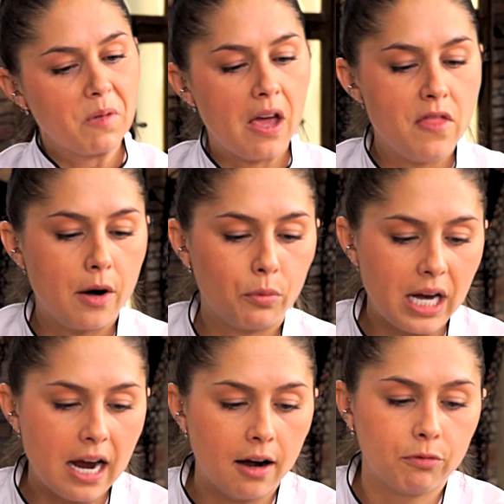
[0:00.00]
And then we
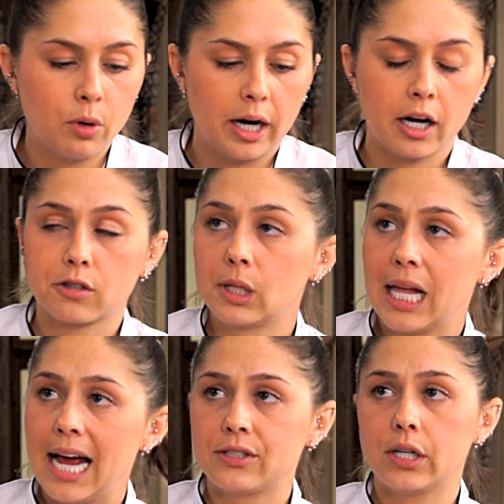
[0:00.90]
have what? Our
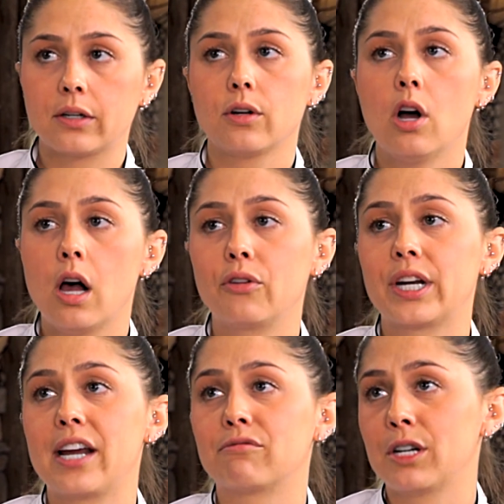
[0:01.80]
classic
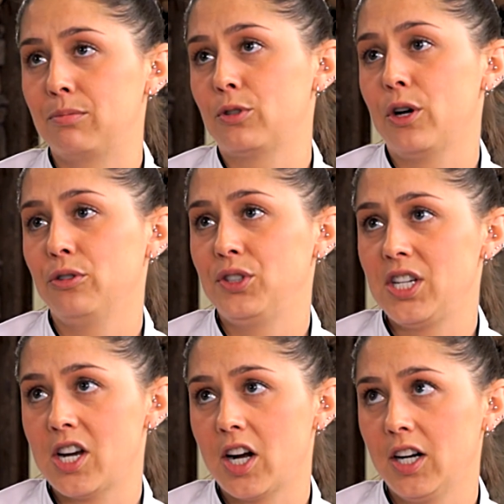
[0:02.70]
holiday rib roast
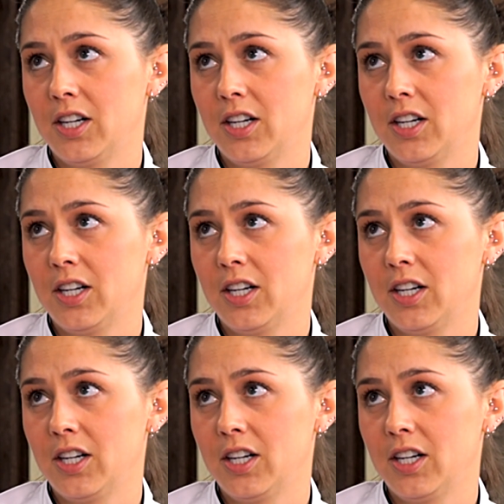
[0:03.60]
here,